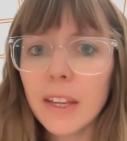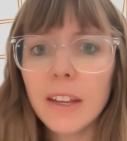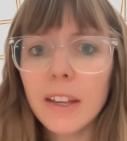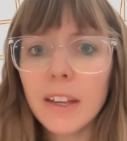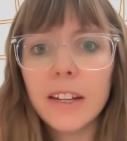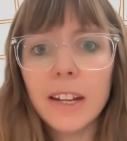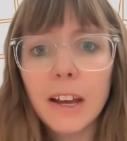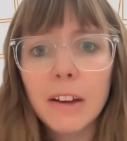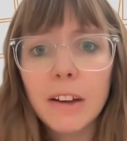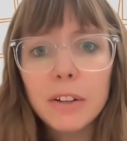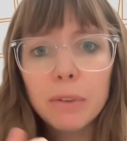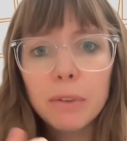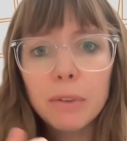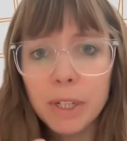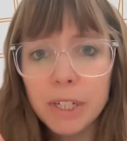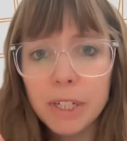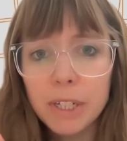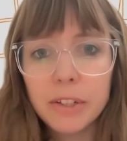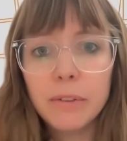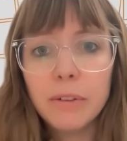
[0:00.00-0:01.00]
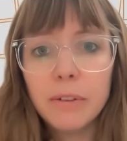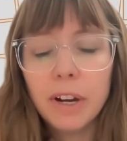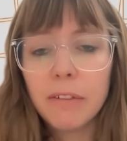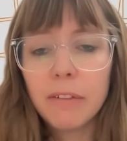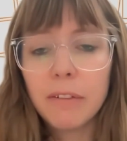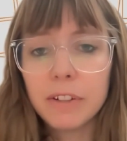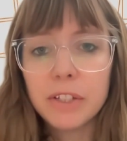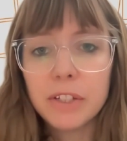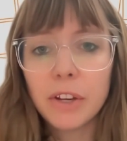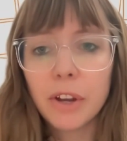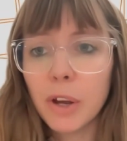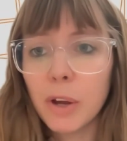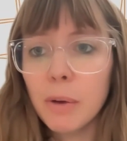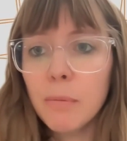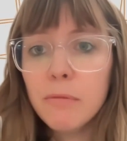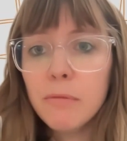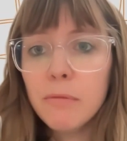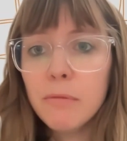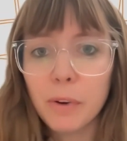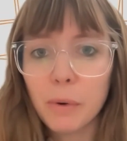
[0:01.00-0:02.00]
And now that we do have a
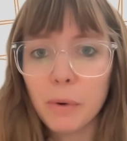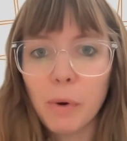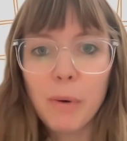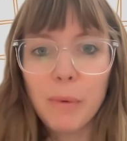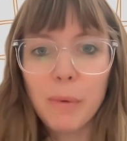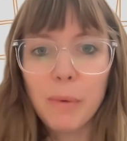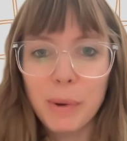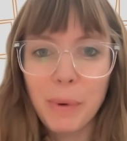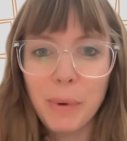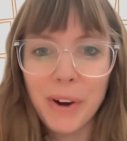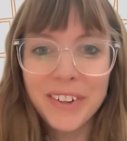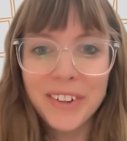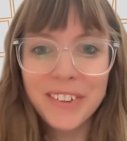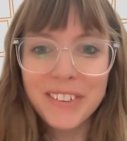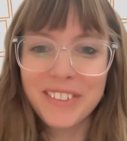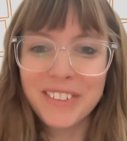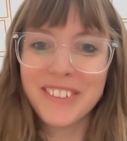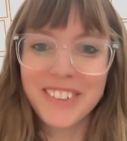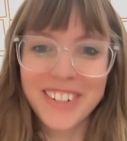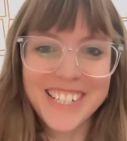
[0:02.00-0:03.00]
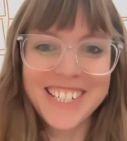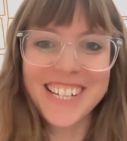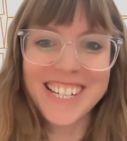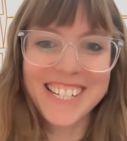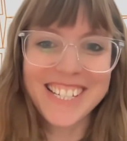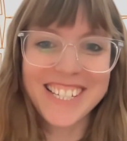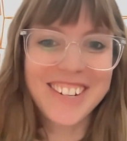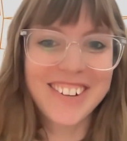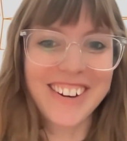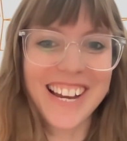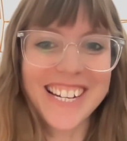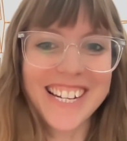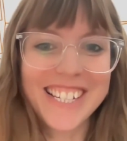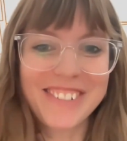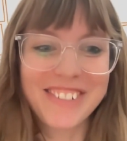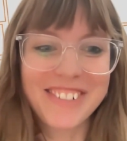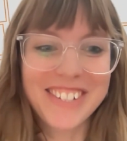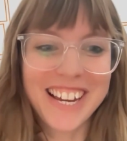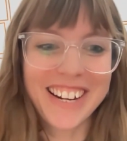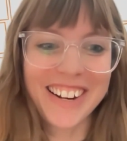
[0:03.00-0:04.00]
term for what we want, which is
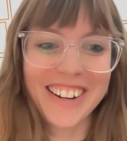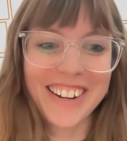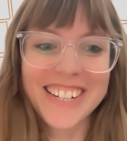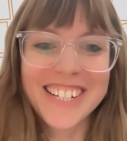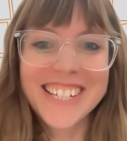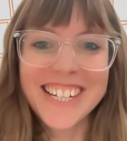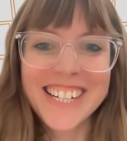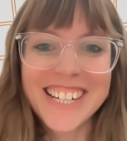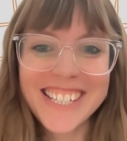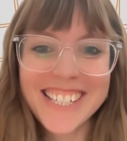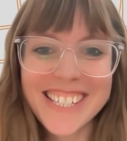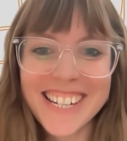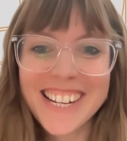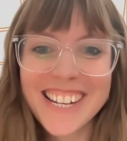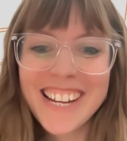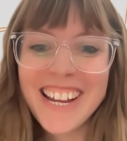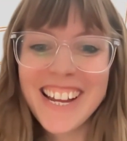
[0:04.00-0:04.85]
creative technologist,